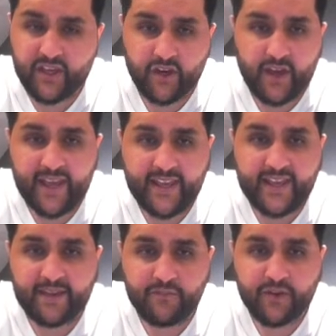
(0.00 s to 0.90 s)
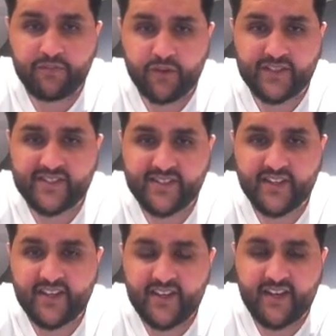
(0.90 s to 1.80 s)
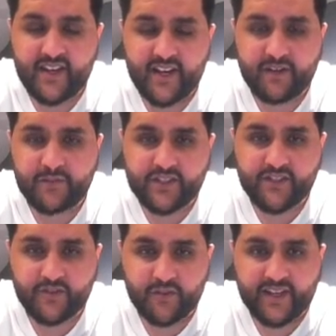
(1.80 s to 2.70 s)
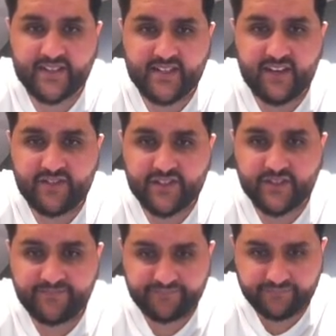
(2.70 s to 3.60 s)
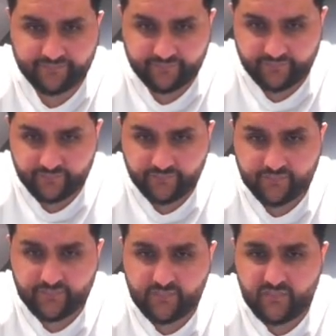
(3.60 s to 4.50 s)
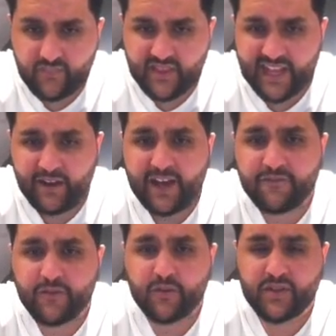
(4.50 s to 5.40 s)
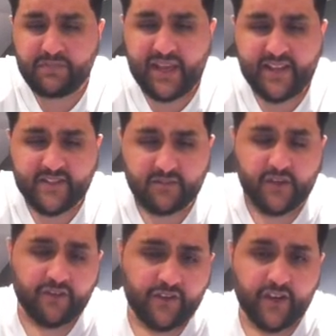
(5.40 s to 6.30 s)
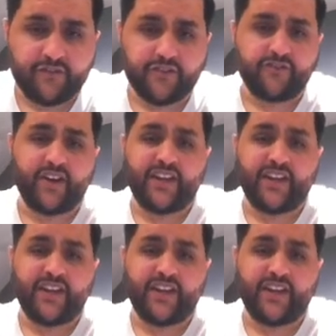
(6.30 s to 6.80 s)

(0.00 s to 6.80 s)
got 8 game week points, which he scored against Everton. Now, out of all the players I'm going to go through right